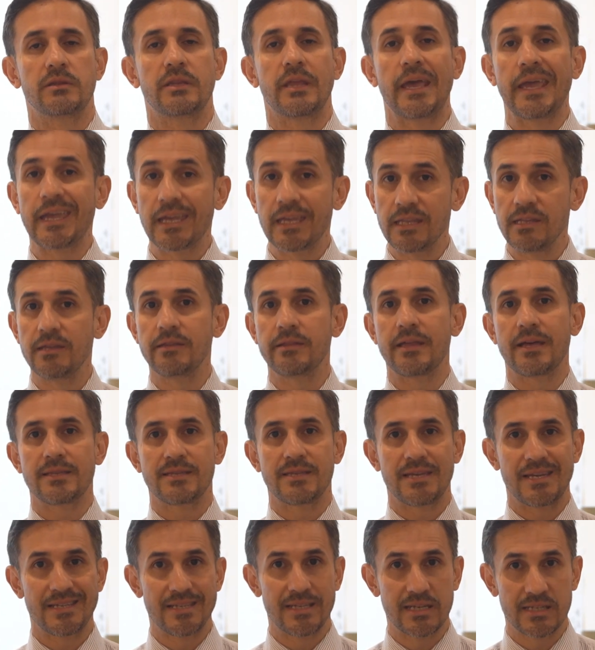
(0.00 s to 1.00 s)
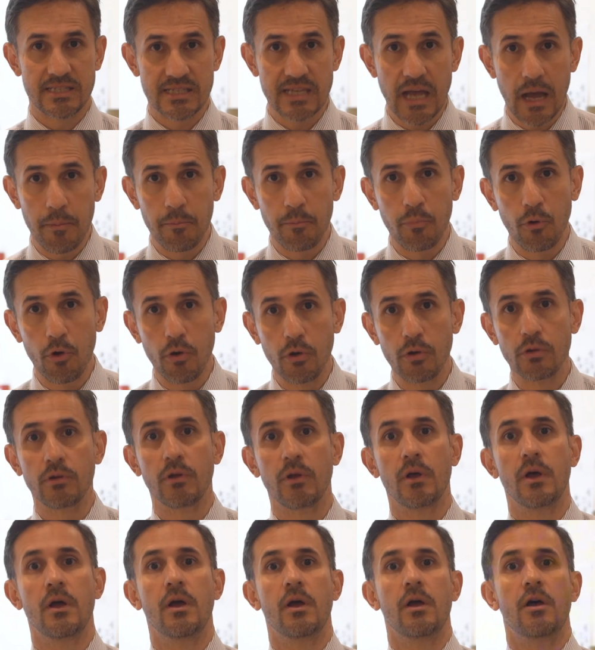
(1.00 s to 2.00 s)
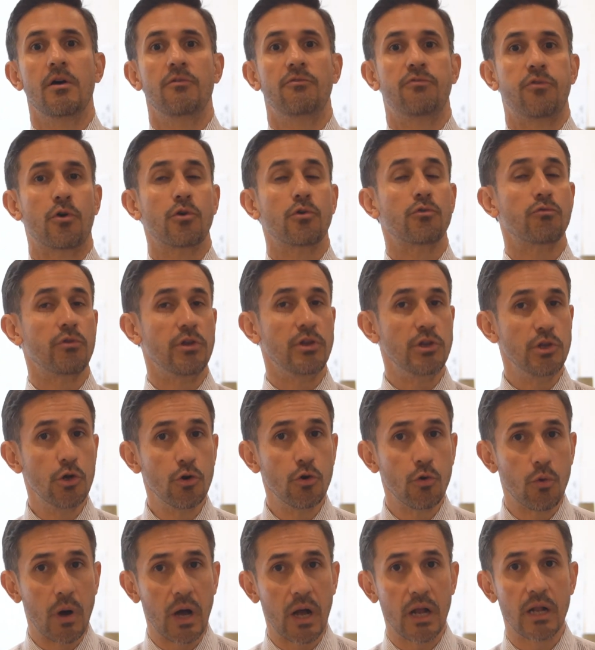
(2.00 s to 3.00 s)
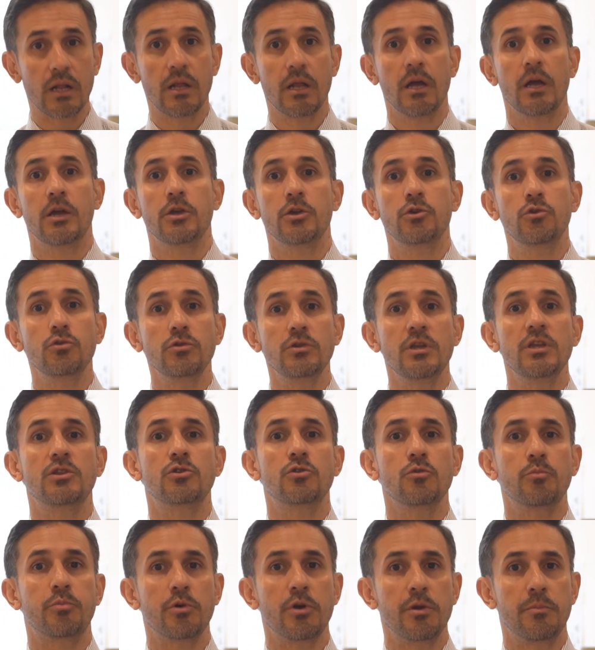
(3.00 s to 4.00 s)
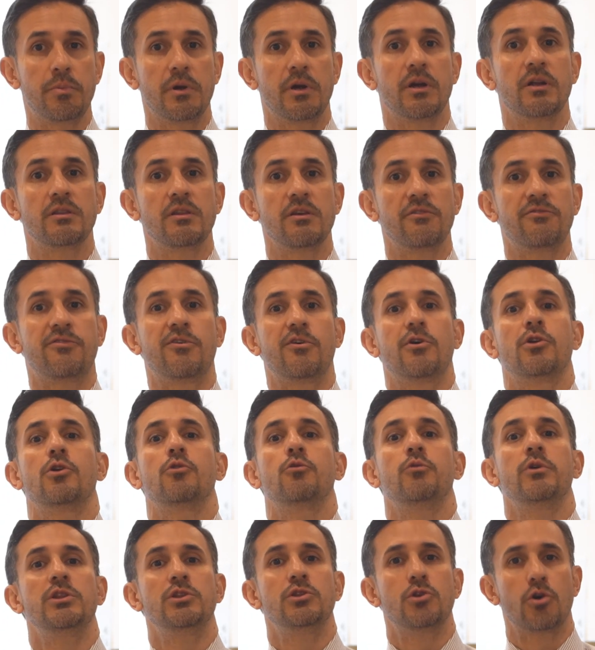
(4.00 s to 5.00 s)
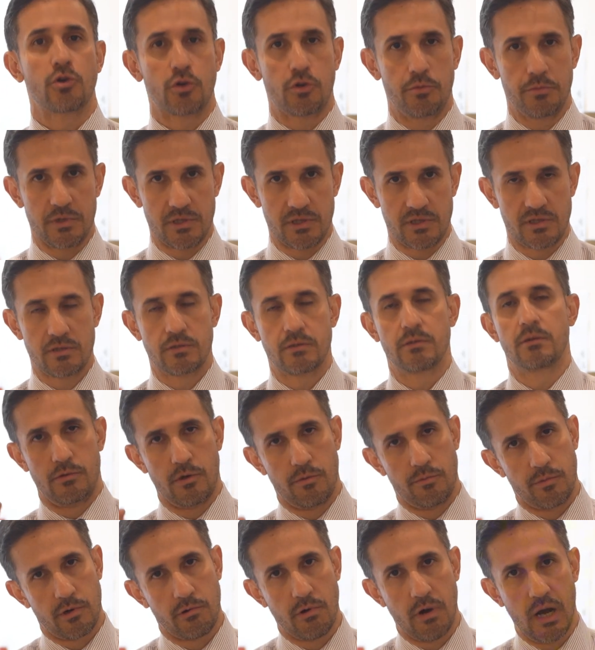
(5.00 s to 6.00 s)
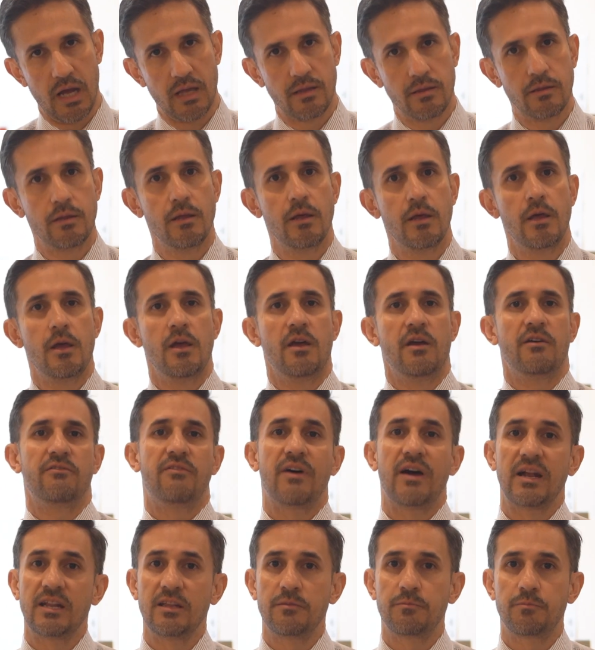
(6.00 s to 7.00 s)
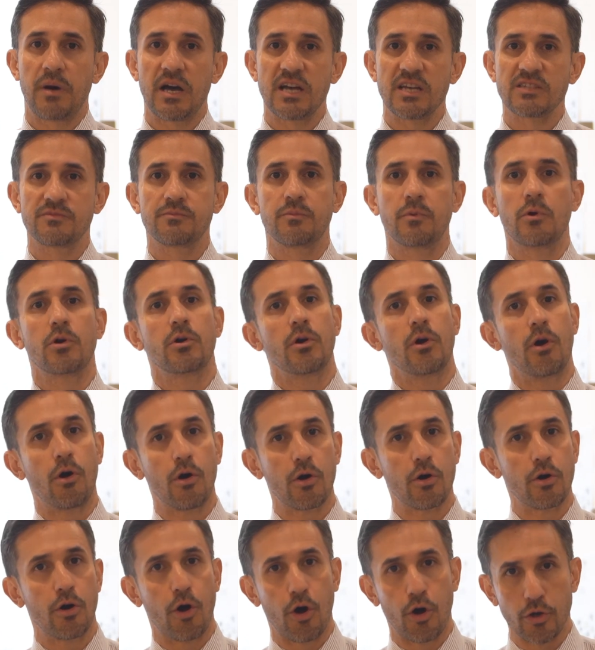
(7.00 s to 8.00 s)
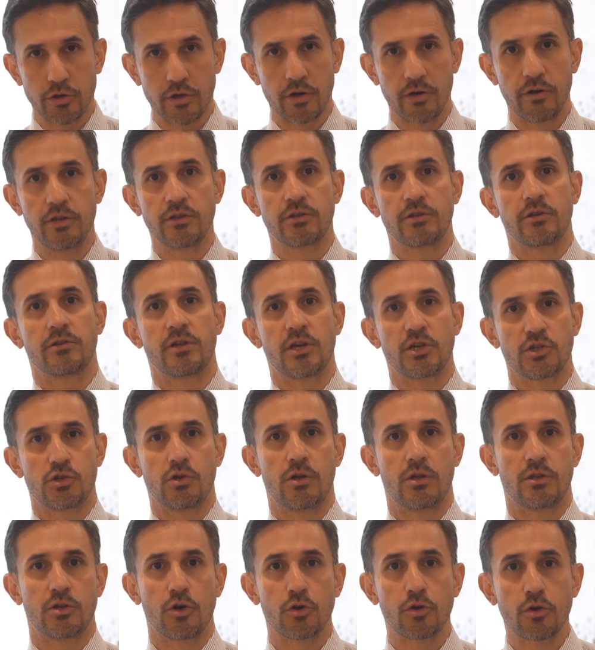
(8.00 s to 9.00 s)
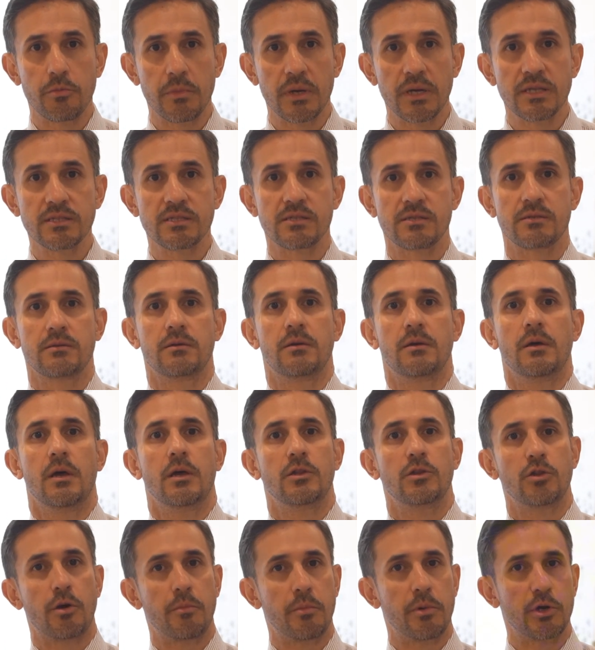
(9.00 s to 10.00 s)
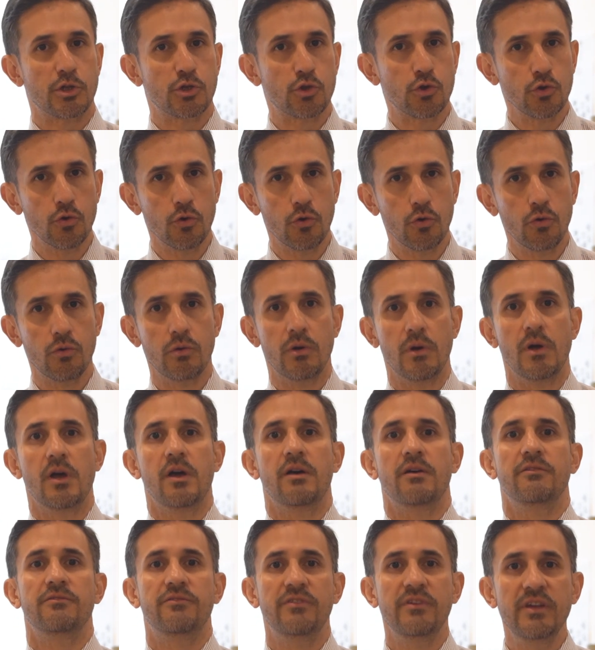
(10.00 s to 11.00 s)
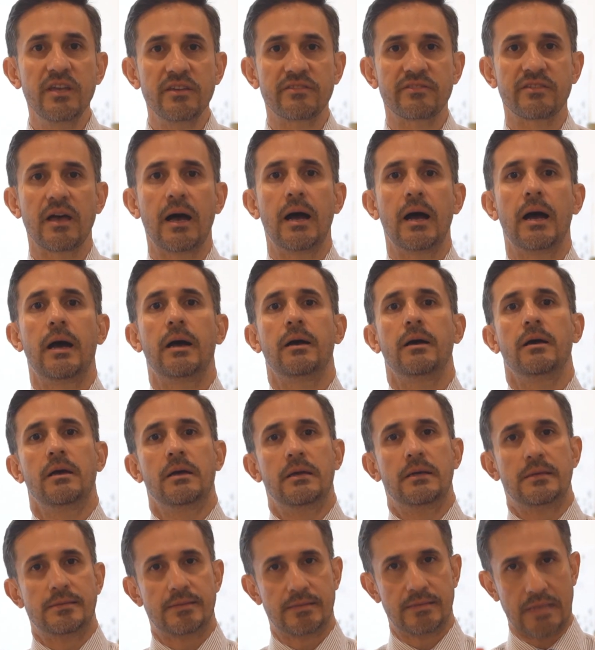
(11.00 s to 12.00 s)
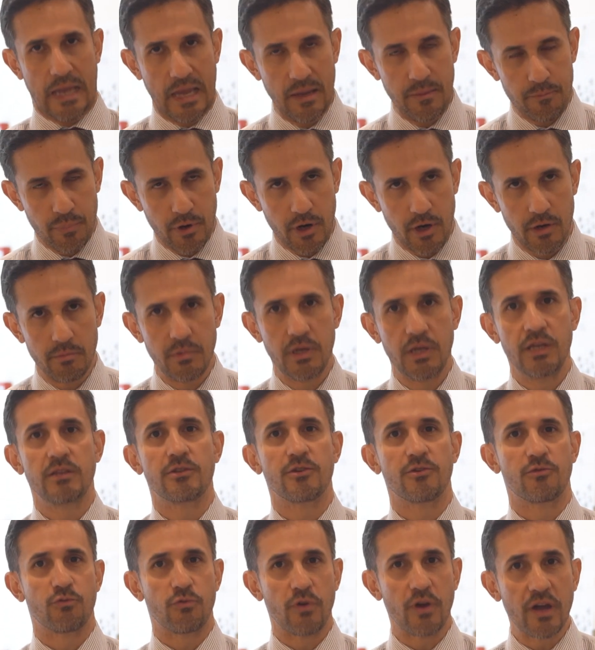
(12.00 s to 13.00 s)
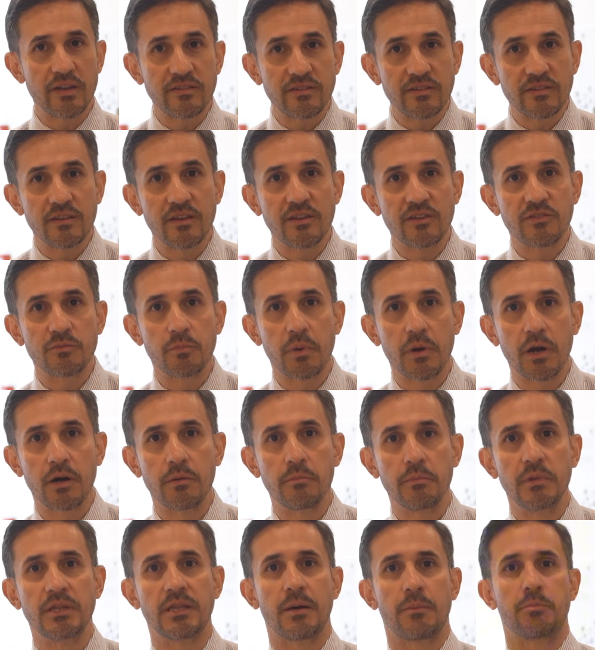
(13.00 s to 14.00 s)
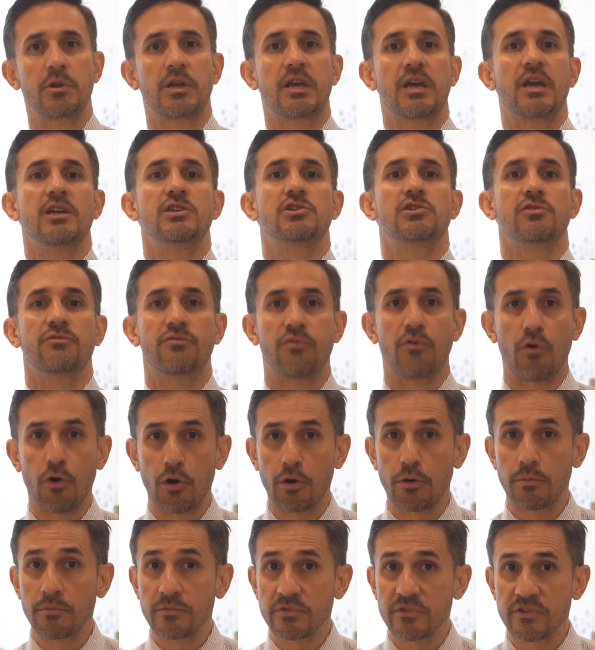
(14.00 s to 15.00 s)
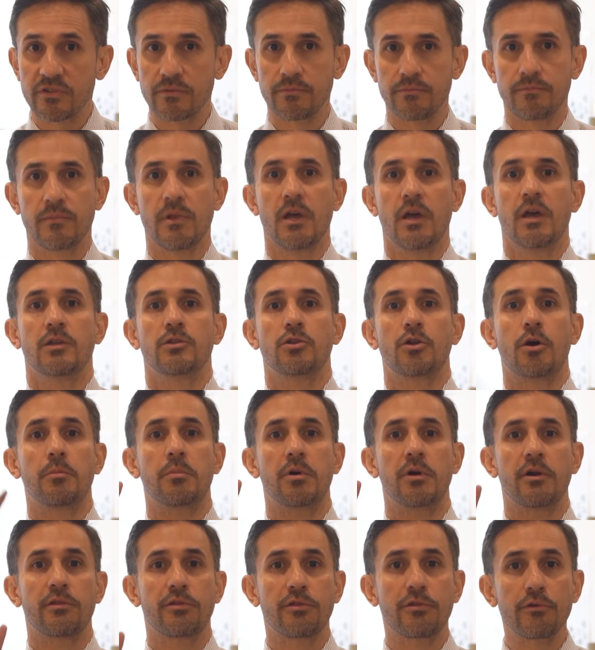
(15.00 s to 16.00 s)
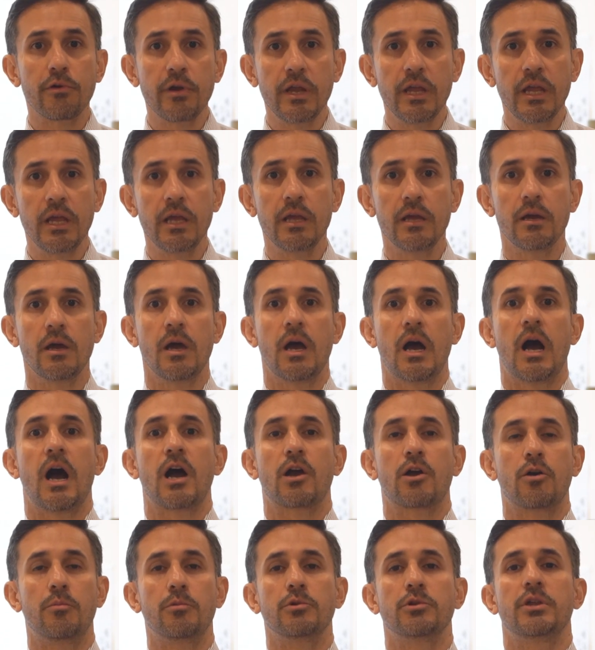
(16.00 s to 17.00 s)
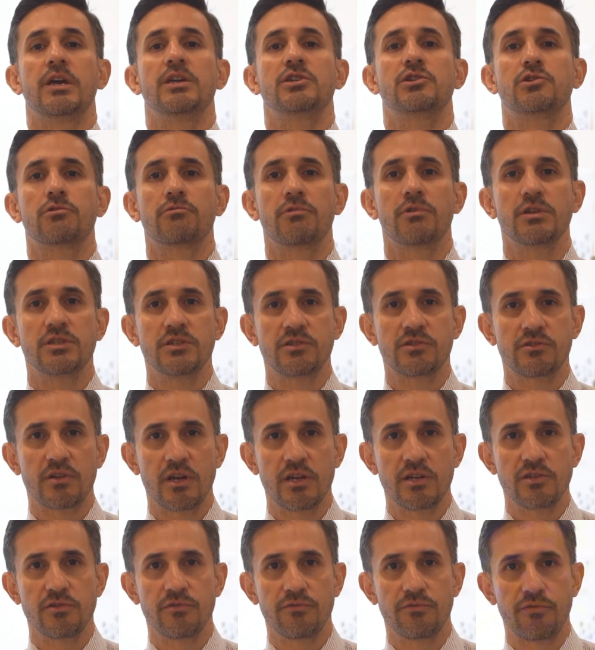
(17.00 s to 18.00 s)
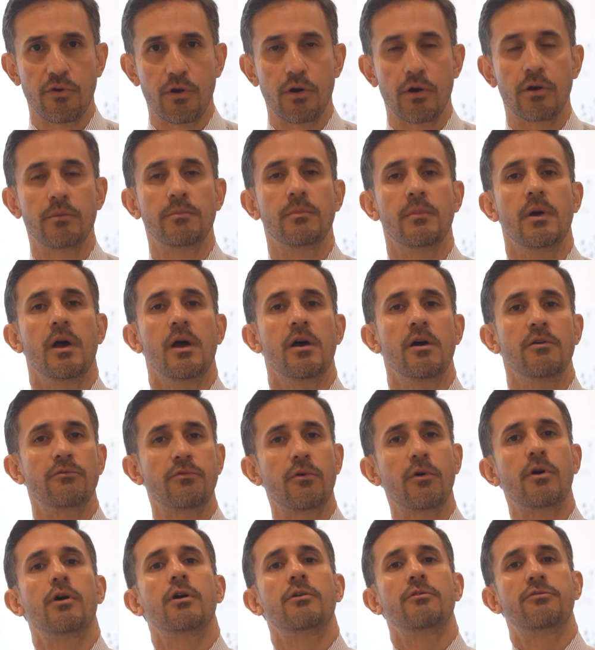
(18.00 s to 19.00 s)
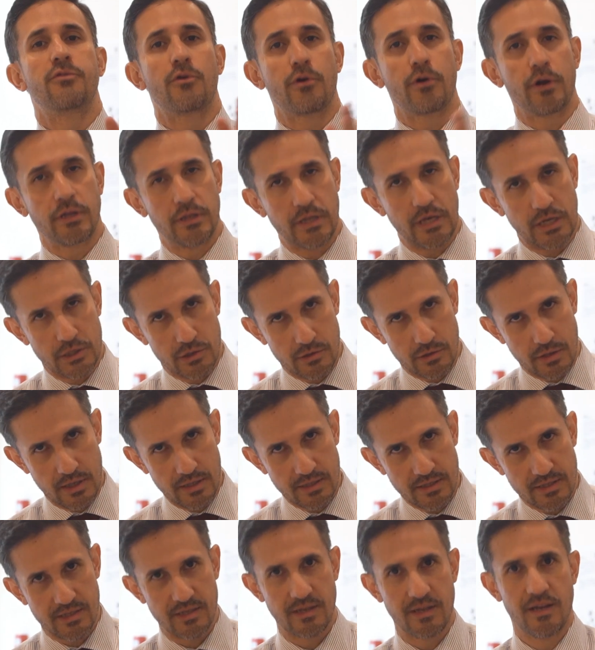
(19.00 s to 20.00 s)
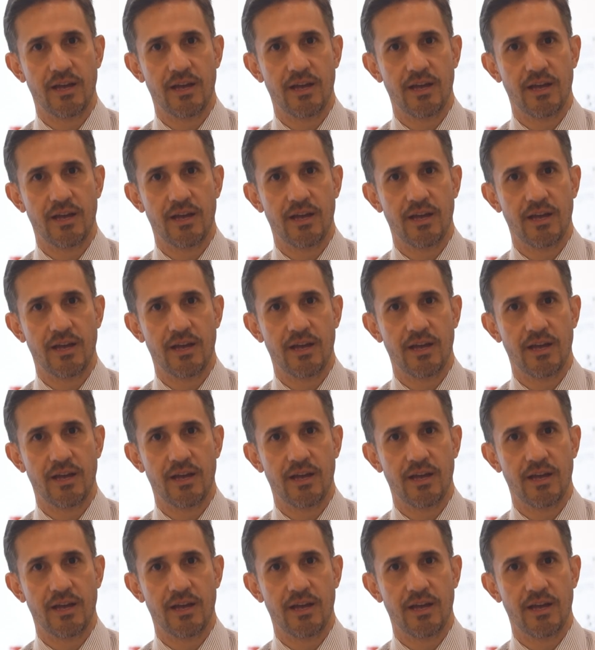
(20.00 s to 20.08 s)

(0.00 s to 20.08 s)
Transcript: Taking it as an example, for renewal, you need to prepare the following documents. Number one, valid passport or other international documents. Number two, visa, stay permit, residence permit application forms. Number three, accommodation registration form for foreign nationals.